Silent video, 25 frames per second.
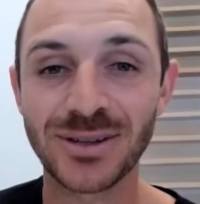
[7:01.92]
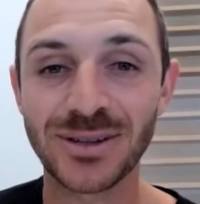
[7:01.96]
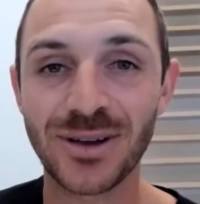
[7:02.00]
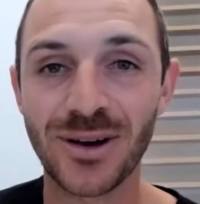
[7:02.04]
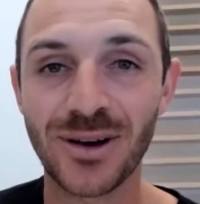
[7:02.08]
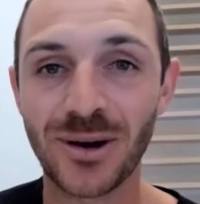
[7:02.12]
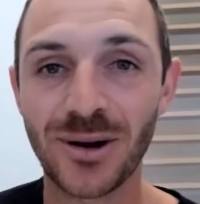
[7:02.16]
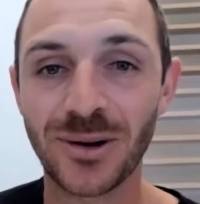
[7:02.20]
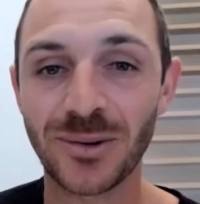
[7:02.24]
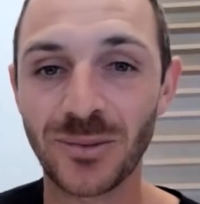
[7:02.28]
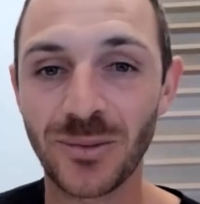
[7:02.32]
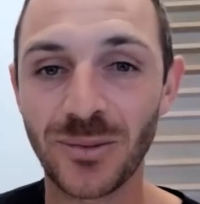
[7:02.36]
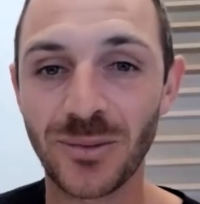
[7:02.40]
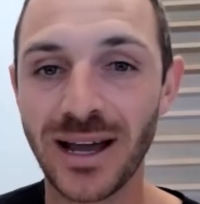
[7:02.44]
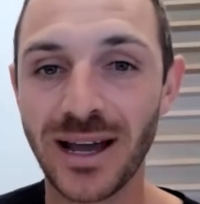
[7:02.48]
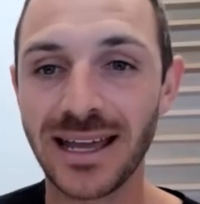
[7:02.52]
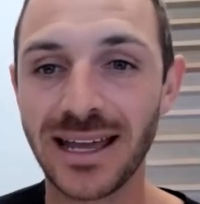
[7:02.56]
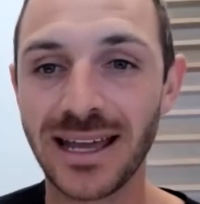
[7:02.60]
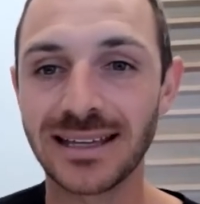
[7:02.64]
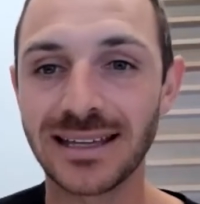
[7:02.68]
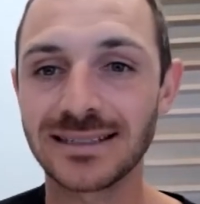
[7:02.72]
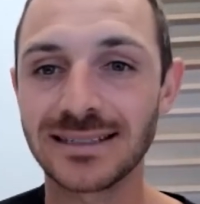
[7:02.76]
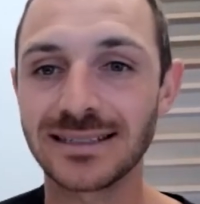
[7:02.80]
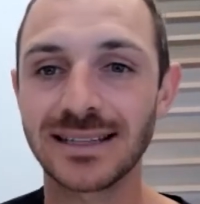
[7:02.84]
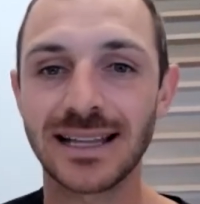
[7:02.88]
the hard
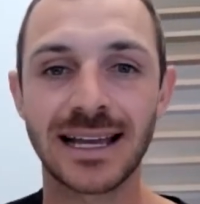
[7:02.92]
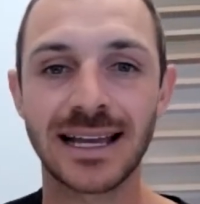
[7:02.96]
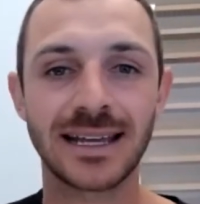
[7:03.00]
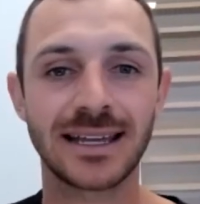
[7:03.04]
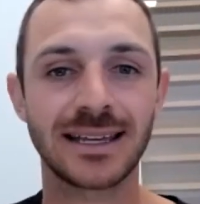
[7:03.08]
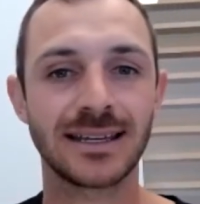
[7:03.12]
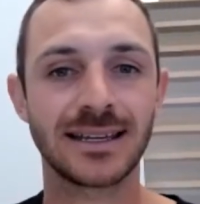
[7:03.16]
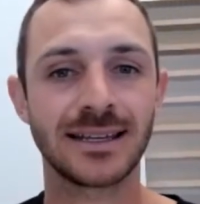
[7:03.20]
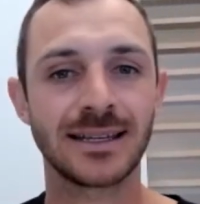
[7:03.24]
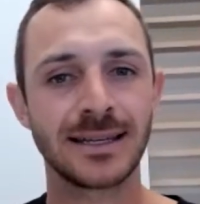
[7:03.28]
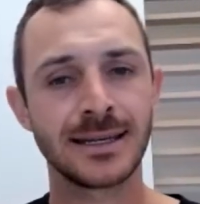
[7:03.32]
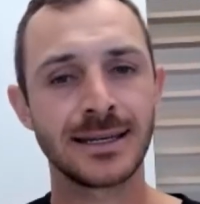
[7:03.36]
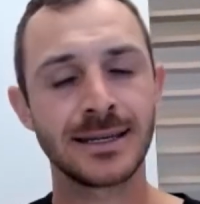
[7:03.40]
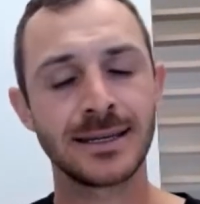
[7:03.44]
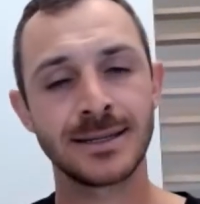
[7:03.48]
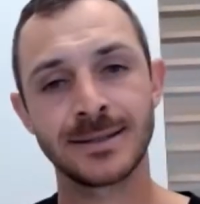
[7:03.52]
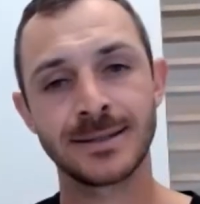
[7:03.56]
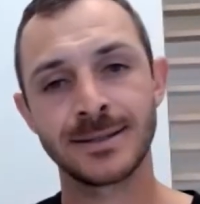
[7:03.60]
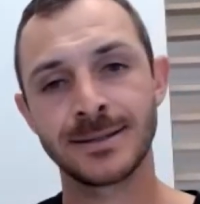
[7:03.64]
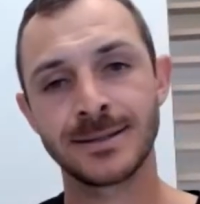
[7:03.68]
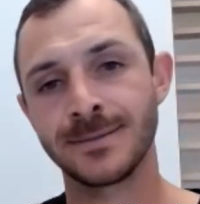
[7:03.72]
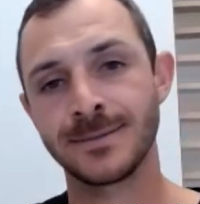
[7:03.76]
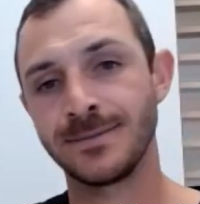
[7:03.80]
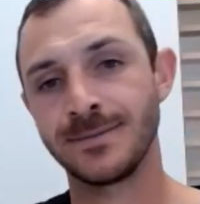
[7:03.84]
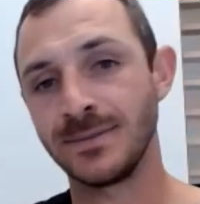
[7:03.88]
way, is
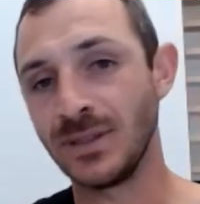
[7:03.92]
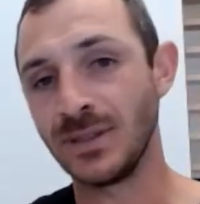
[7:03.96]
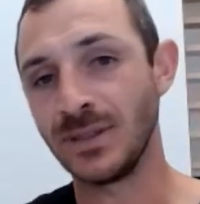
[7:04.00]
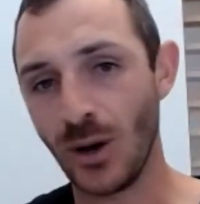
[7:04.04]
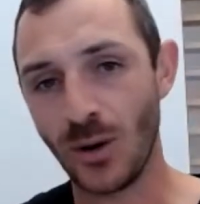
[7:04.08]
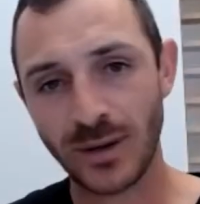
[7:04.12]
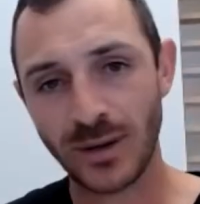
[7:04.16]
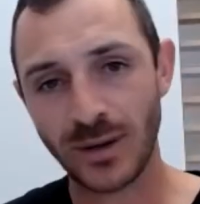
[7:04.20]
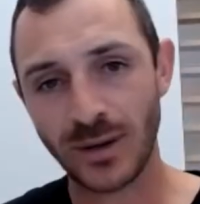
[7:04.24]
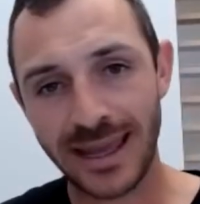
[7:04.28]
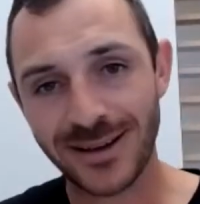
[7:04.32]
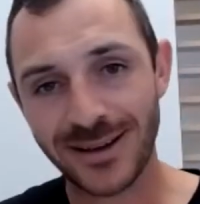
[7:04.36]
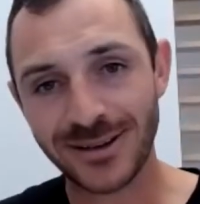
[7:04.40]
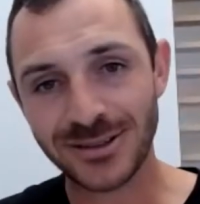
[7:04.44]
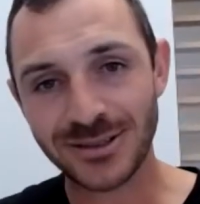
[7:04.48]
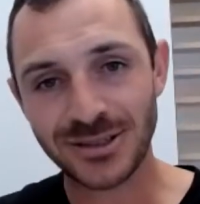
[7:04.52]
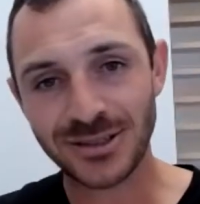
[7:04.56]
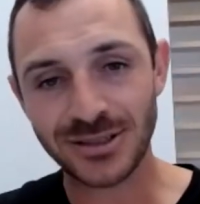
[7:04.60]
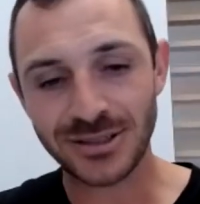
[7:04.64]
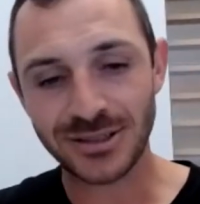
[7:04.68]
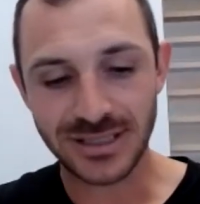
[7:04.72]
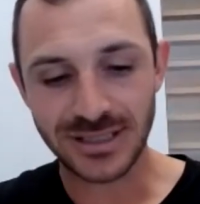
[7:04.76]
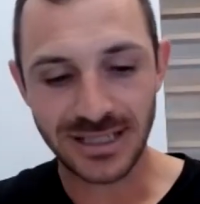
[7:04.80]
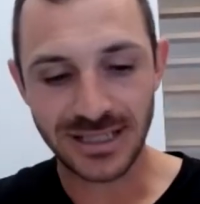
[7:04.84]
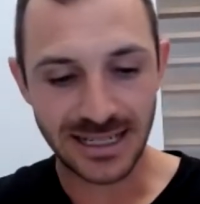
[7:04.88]
don't count
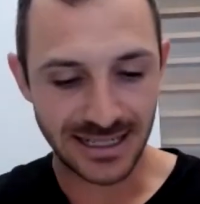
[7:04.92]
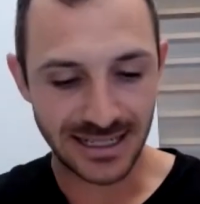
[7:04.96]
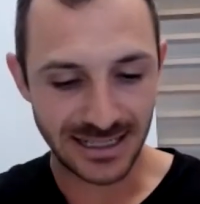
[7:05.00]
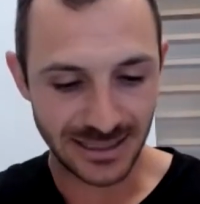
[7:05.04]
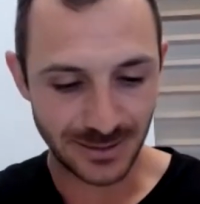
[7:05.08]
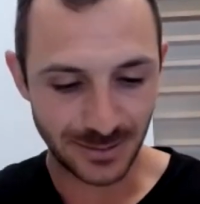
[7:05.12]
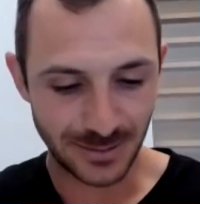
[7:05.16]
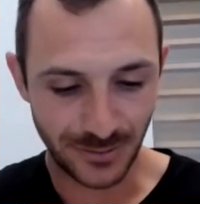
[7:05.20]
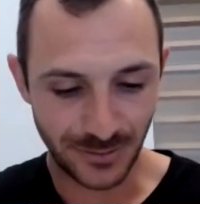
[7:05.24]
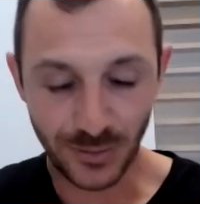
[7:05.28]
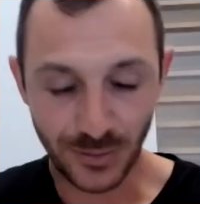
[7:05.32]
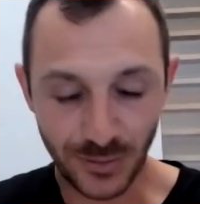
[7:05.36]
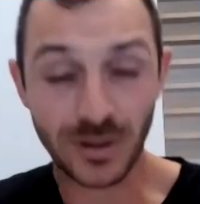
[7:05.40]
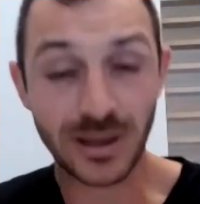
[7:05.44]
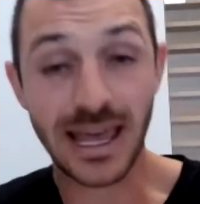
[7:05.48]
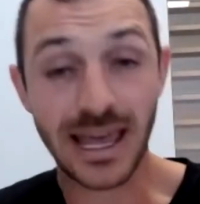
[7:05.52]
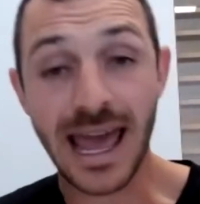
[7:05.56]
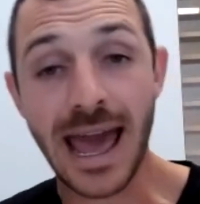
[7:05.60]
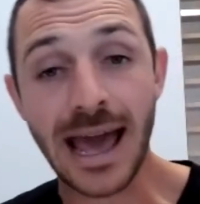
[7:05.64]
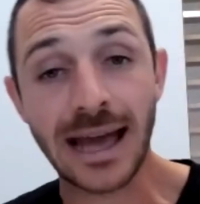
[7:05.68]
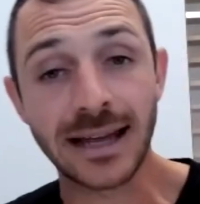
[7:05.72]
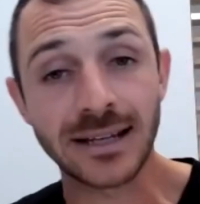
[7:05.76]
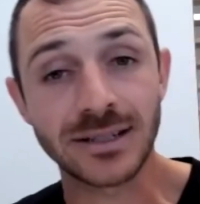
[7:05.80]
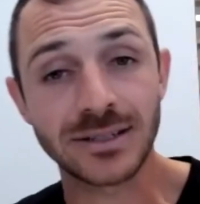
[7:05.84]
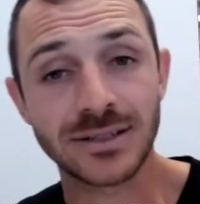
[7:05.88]
your chickens before they
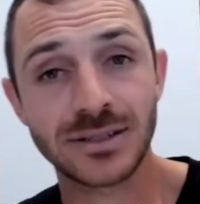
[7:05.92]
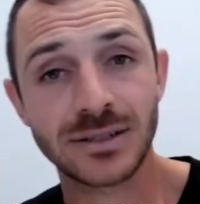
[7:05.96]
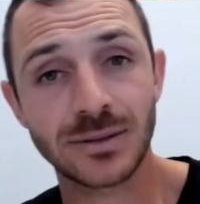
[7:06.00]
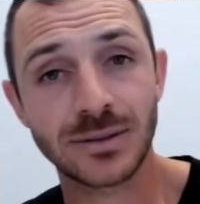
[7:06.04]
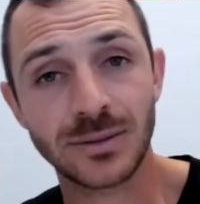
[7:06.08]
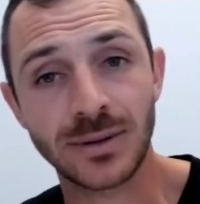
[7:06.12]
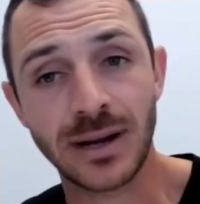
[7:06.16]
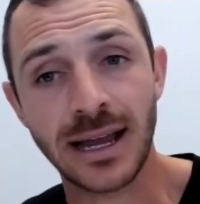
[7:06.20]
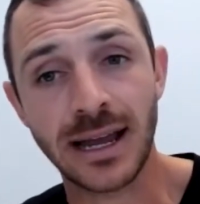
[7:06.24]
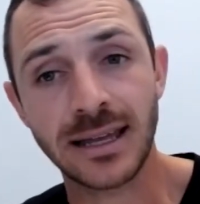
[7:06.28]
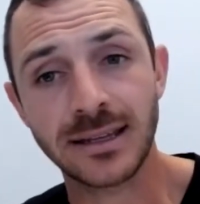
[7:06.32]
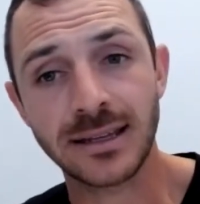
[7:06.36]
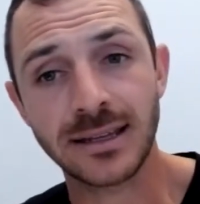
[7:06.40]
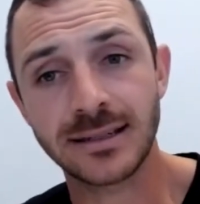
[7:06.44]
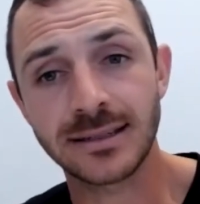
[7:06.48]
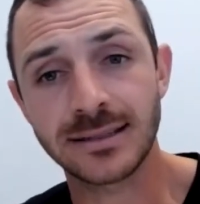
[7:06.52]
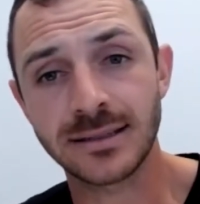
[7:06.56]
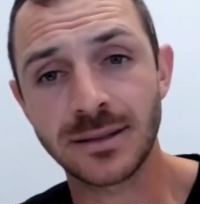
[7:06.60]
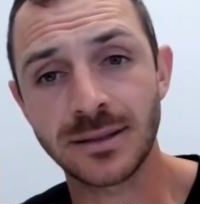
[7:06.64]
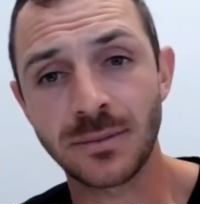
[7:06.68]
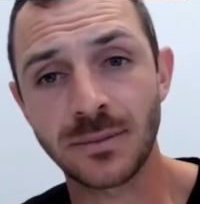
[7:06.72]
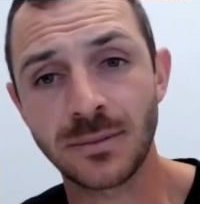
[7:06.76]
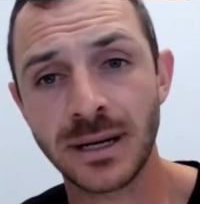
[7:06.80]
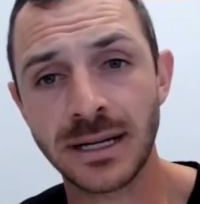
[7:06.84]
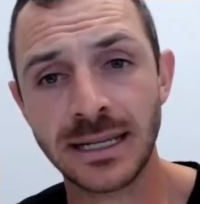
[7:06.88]
hatch, right? Because
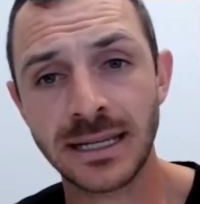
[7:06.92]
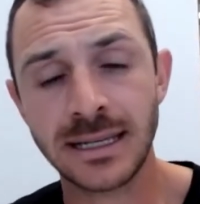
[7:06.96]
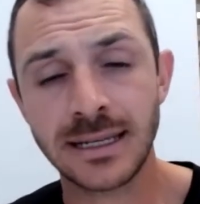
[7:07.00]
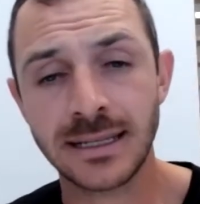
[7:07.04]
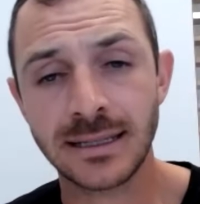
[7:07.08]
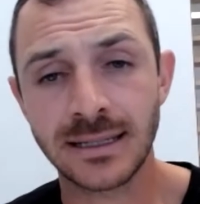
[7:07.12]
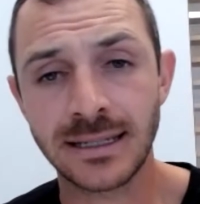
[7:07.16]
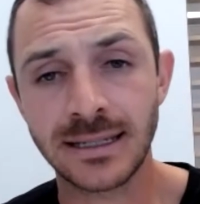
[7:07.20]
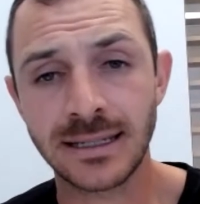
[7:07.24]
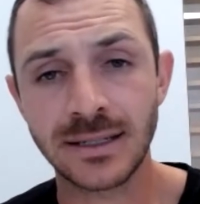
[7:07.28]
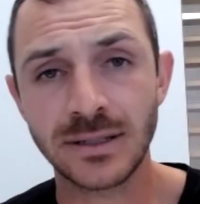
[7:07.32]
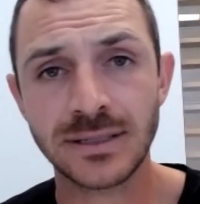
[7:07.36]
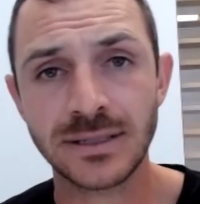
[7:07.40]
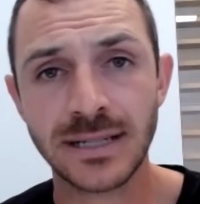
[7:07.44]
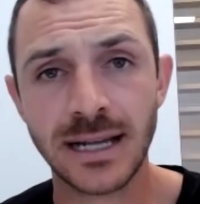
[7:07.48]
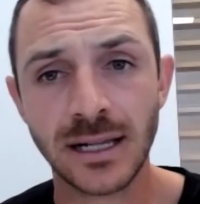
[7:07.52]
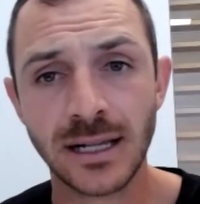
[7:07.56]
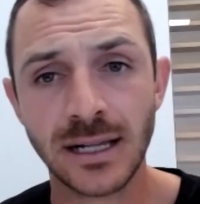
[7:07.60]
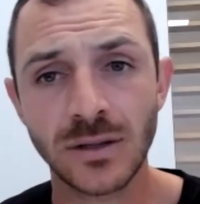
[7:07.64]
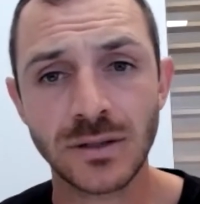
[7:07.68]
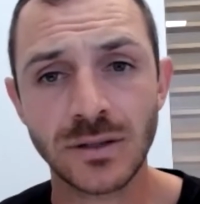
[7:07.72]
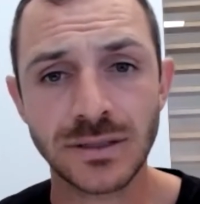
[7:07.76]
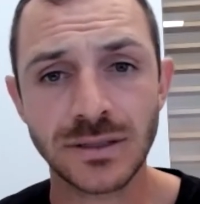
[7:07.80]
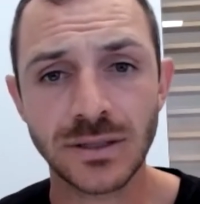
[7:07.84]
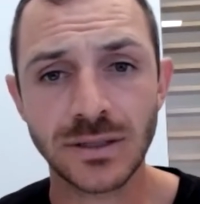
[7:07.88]
the deal's not
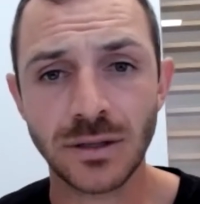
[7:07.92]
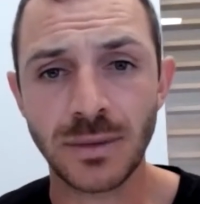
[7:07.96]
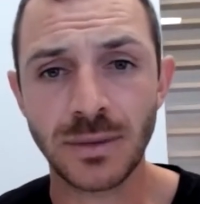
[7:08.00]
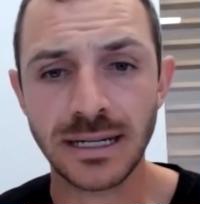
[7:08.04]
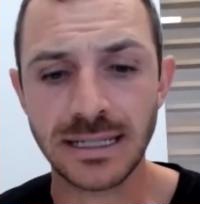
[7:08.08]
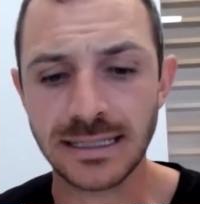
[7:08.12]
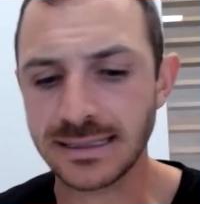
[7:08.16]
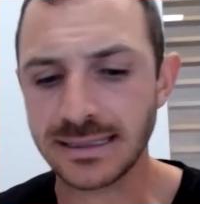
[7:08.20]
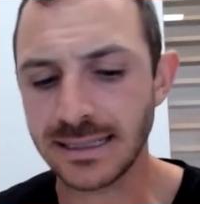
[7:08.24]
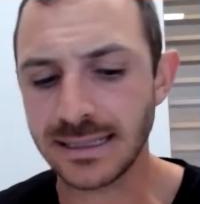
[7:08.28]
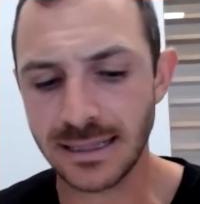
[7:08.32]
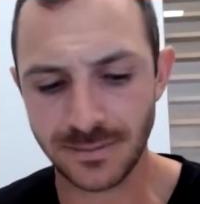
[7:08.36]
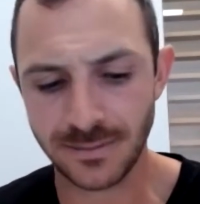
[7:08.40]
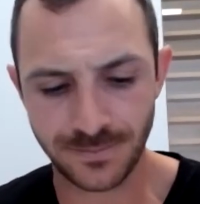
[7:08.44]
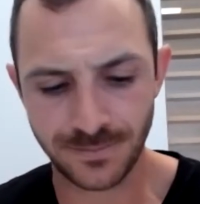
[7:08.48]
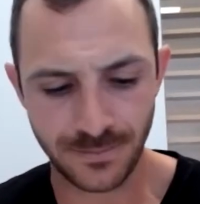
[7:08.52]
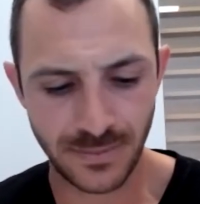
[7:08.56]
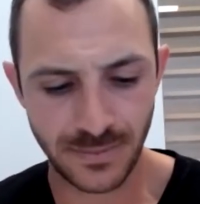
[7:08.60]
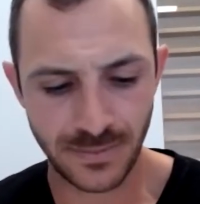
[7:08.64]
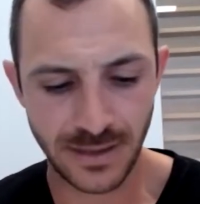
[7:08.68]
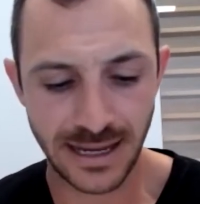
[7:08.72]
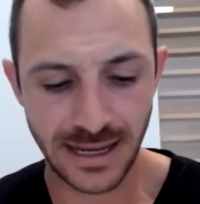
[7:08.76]
closed until the money's in.